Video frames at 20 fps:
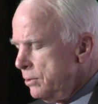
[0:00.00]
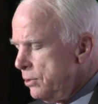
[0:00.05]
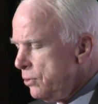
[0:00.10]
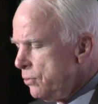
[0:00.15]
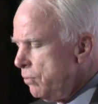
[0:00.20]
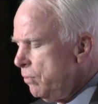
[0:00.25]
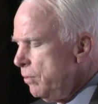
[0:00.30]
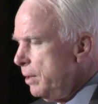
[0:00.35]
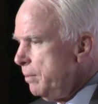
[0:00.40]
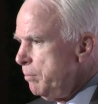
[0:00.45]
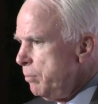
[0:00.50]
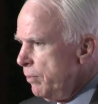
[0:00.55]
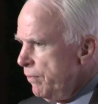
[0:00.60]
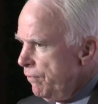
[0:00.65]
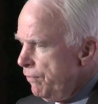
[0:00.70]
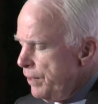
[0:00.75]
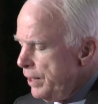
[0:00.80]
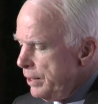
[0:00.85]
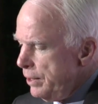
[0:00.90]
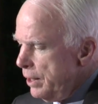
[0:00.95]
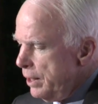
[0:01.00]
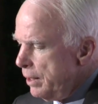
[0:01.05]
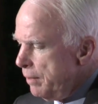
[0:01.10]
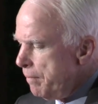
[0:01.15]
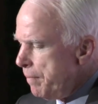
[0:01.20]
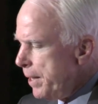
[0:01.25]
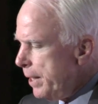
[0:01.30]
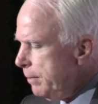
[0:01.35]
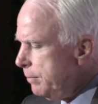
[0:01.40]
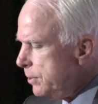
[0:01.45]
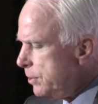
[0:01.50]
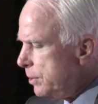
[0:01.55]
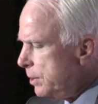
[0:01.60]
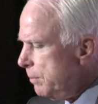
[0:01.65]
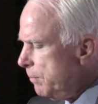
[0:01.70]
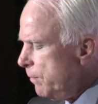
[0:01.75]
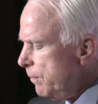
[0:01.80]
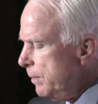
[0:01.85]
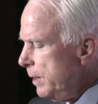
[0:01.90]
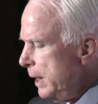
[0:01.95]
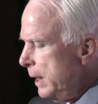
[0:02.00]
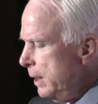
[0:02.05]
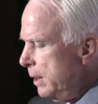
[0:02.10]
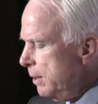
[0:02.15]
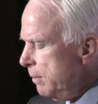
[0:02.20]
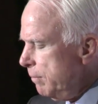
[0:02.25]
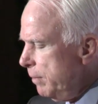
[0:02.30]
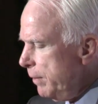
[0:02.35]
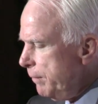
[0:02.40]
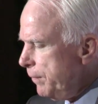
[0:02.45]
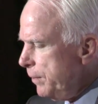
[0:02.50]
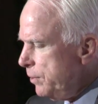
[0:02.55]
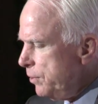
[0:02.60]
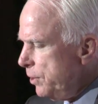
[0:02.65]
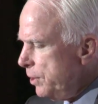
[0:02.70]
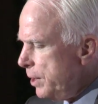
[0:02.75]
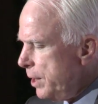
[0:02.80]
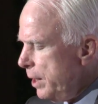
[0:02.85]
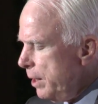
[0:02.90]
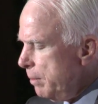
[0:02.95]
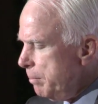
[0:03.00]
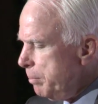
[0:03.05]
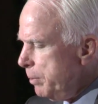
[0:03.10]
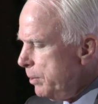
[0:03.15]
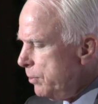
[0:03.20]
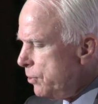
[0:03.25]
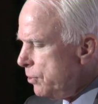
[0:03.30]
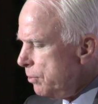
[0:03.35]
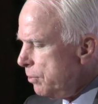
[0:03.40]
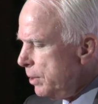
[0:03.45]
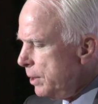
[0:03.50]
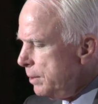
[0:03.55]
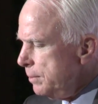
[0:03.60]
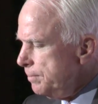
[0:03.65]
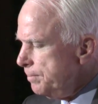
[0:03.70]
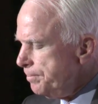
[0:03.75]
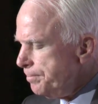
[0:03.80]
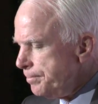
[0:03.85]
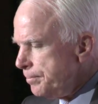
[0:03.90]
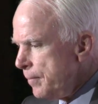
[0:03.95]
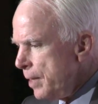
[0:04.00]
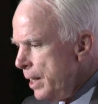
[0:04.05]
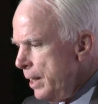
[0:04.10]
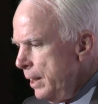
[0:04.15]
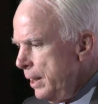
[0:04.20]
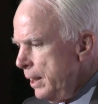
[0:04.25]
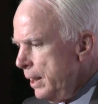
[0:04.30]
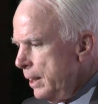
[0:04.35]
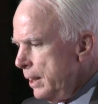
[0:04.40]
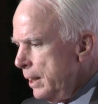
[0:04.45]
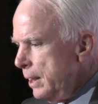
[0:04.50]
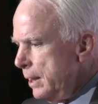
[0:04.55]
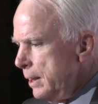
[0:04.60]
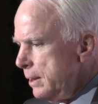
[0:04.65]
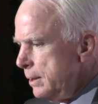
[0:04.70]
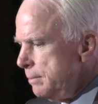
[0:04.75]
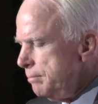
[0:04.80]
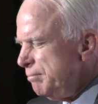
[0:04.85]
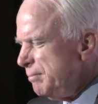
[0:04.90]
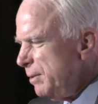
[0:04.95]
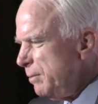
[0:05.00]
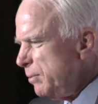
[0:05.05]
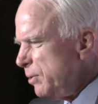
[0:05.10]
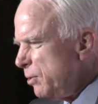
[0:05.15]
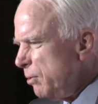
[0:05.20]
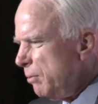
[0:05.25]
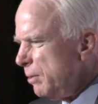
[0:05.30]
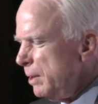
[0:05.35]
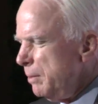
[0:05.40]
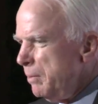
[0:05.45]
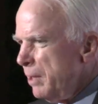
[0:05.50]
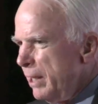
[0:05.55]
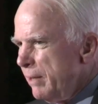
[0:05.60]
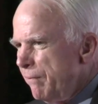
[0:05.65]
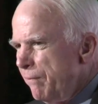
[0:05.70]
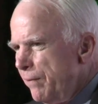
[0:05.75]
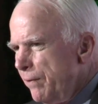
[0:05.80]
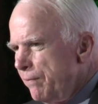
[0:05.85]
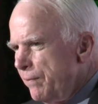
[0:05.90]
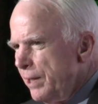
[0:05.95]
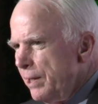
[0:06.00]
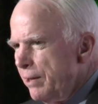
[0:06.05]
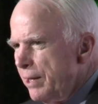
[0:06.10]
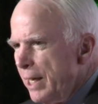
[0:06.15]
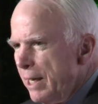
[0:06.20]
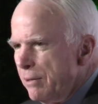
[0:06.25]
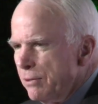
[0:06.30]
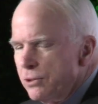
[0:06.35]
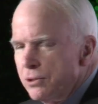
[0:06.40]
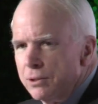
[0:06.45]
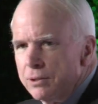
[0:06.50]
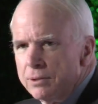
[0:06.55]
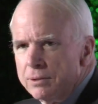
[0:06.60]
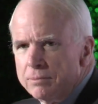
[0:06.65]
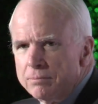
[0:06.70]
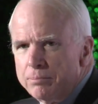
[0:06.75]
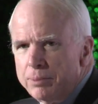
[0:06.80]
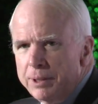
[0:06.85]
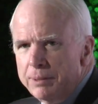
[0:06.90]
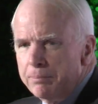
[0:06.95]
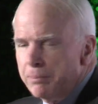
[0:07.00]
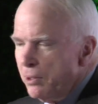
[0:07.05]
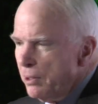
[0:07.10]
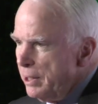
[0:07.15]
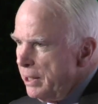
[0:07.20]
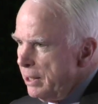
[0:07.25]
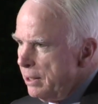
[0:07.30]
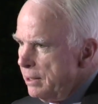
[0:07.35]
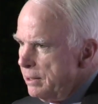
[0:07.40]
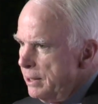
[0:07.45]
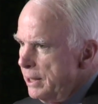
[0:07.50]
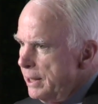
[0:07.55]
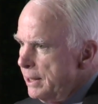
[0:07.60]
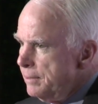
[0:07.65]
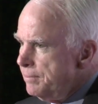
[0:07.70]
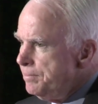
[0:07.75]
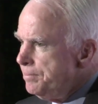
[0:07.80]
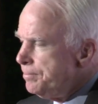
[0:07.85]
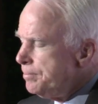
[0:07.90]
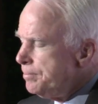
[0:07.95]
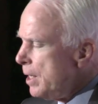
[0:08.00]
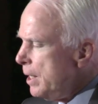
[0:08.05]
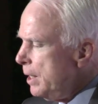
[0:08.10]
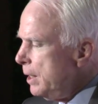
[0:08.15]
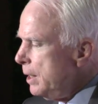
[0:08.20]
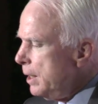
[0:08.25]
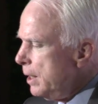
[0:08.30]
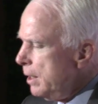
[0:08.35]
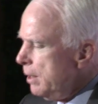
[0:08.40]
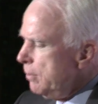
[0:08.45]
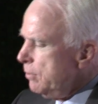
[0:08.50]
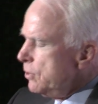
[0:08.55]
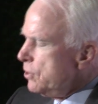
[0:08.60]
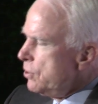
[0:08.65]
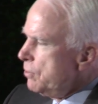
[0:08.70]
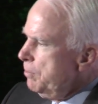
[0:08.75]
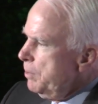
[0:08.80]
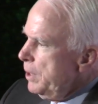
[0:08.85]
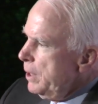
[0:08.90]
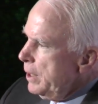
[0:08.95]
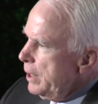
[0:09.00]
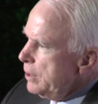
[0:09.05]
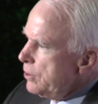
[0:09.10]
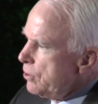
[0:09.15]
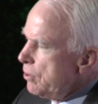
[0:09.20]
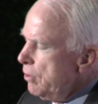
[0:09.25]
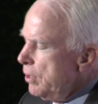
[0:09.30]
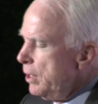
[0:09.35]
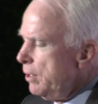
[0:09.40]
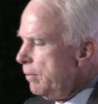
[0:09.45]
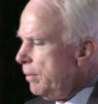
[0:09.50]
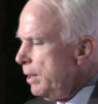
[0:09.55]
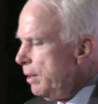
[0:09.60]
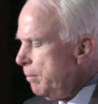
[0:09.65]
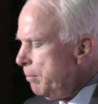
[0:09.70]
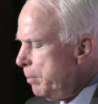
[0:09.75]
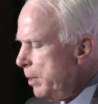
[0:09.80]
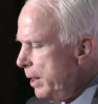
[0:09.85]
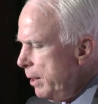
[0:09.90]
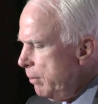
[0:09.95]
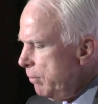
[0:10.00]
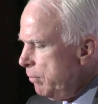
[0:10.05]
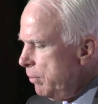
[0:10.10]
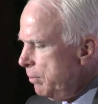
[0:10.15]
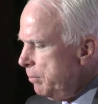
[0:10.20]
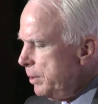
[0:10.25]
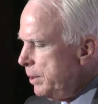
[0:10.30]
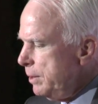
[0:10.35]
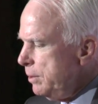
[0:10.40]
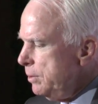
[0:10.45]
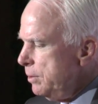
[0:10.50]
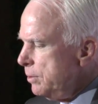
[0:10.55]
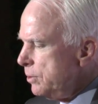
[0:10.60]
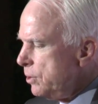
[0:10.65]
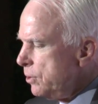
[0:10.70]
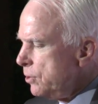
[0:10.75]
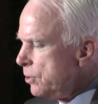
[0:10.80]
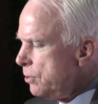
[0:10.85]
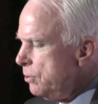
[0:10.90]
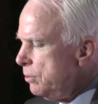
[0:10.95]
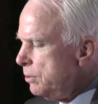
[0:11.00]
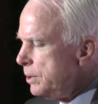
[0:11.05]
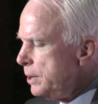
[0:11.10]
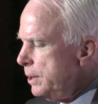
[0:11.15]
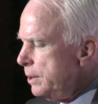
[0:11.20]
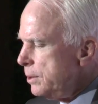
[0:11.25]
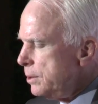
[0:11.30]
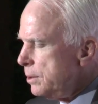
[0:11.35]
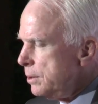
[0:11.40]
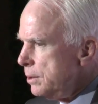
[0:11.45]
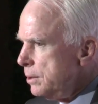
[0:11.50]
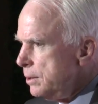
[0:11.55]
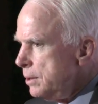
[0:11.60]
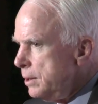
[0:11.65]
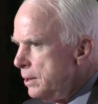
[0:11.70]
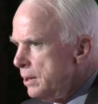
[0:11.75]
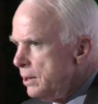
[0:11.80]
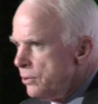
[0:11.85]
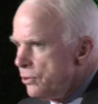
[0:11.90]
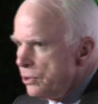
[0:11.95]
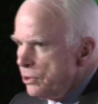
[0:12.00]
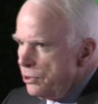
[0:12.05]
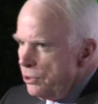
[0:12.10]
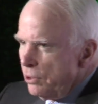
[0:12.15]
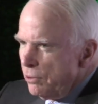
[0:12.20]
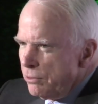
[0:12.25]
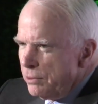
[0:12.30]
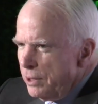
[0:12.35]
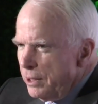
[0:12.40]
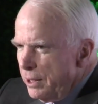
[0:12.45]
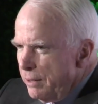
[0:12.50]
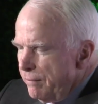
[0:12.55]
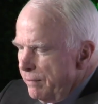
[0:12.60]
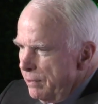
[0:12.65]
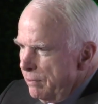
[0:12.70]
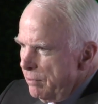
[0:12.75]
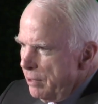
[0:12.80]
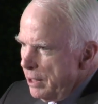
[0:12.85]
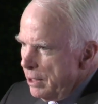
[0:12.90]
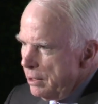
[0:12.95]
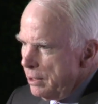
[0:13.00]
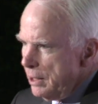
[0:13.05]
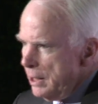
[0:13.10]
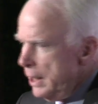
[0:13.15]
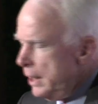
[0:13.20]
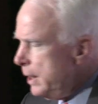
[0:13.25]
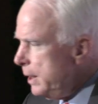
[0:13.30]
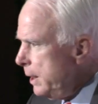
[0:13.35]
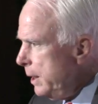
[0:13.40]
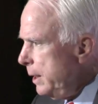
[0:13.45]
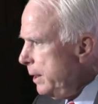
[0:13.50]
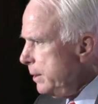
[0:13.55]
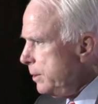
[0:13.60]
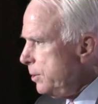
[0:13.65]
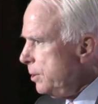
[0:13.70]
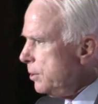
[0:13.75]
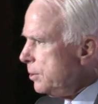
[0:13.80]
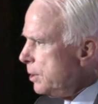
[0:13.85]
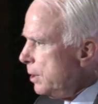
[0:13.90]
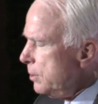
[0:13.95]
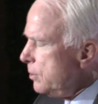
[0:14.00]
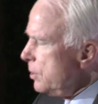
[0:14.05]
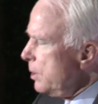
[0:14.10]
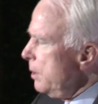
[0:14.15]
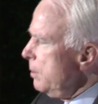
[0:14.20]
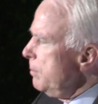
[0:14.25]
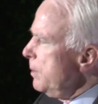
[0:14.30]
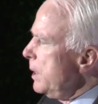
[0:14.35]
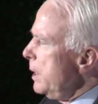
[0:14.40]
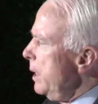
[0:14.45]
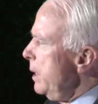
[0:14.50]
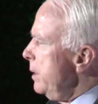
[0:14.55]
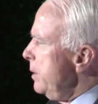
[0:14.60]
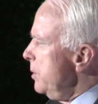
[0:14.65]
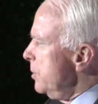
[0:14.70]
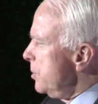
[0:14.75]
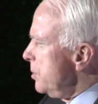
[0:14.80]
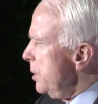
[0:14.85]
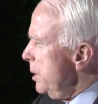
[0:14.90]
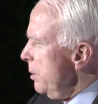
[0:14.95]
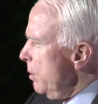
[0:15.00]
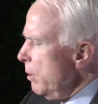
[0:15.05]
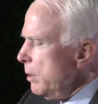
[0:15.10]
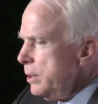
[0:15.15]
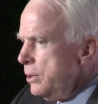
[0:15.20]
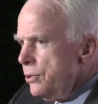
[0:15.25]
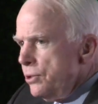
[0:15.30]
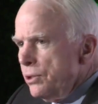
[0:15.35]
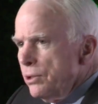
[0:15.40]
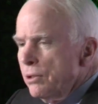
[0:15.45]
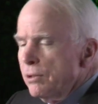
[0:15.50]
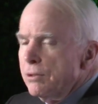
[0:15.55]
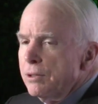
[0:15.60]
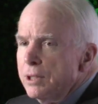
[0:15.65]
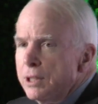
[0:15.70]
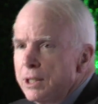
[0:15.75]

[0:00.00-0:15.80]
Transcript: Just one vignette. I was in a refugee camp in Jordan. There was only like 50,000 people there then, and I was being escorted around by a woman who is a school teacher, and there's children everywhere. And she said, "Senator McCain, you see all these children?"